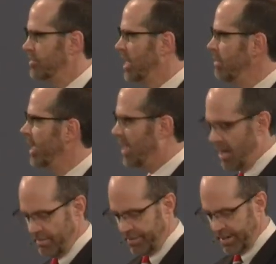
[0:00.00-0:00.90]
There's going to be
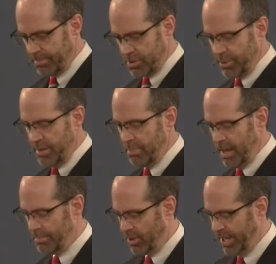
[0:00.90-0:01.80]
conflict
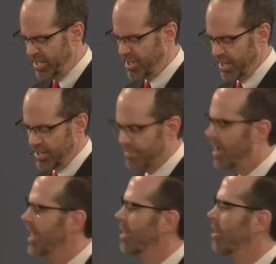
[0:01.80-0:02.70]
between people, and he's going to
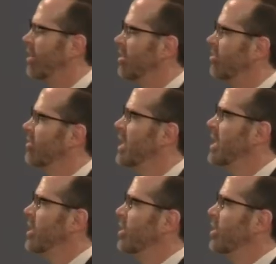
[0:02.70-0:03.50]
divide hearts.